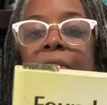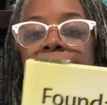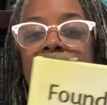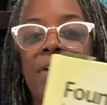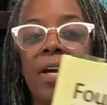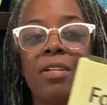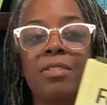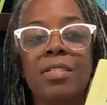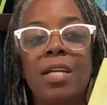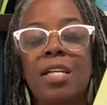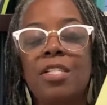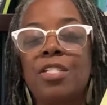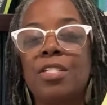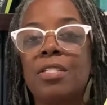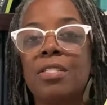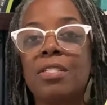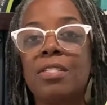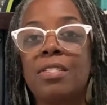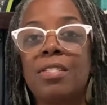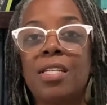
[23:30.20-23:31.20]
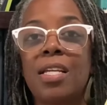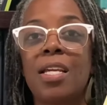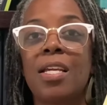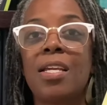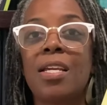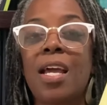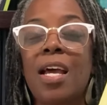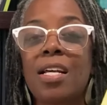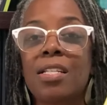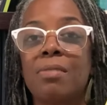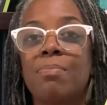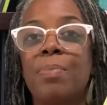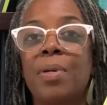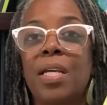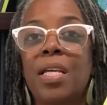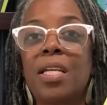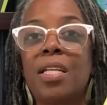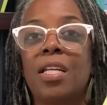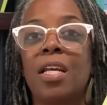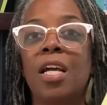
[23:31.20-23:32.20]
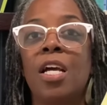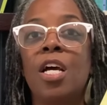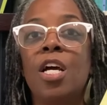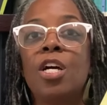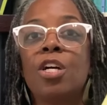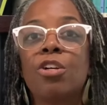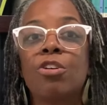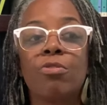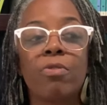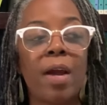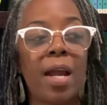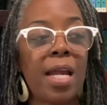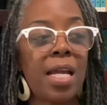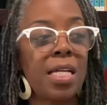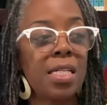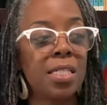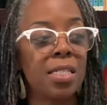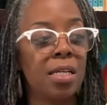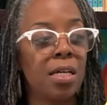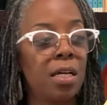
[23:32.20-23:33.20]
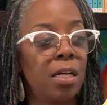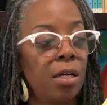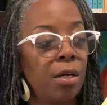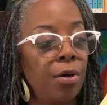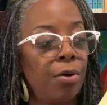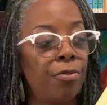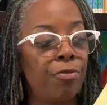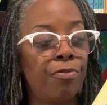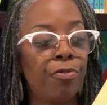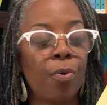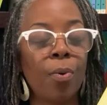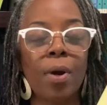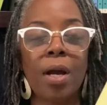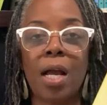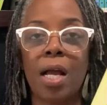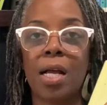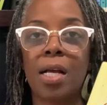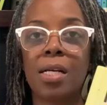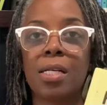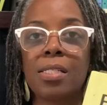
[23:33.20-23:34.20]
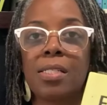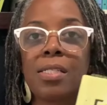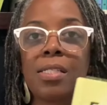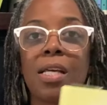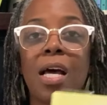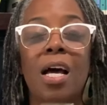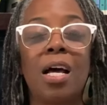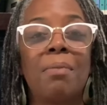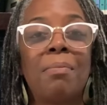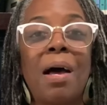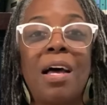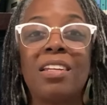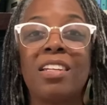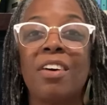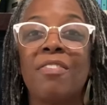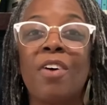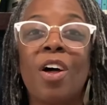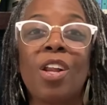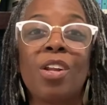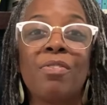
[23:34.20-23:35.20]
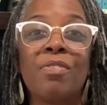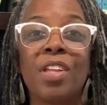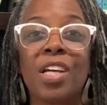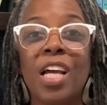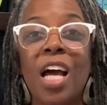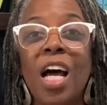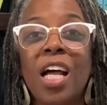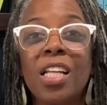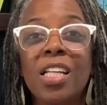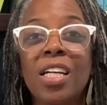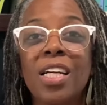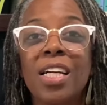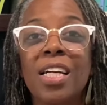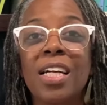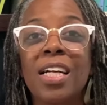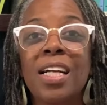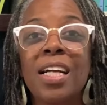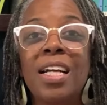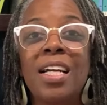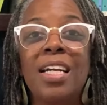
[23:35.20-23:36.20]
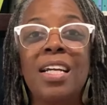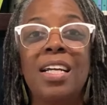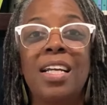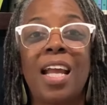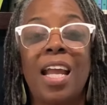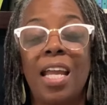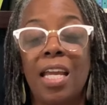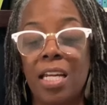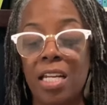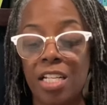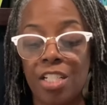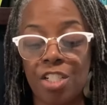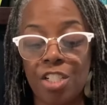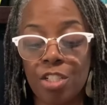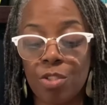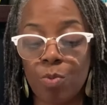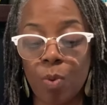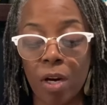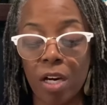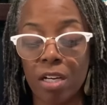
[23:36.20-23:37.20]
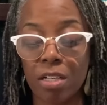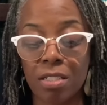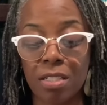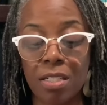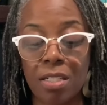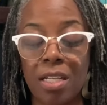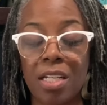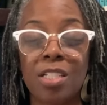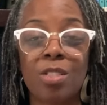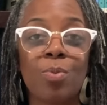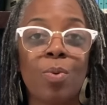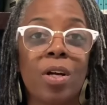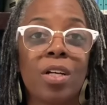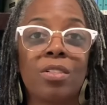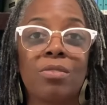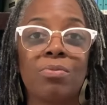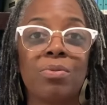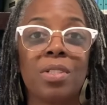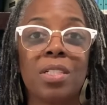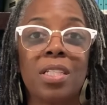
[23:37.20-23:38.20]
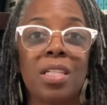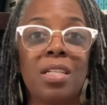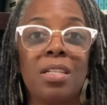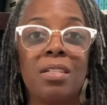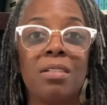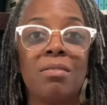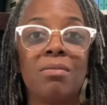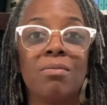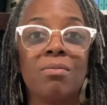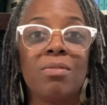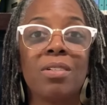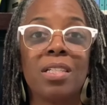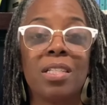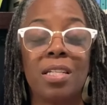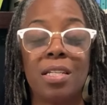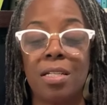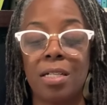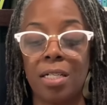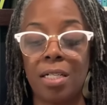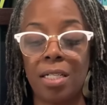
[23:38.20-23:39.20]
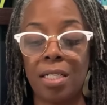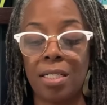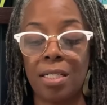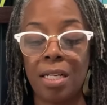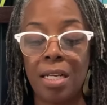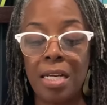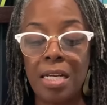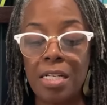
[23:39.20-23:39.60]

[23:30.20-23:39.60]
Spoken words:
Foundation C has been great for us. I love all of the color and it's just worked. It's worked really, really good.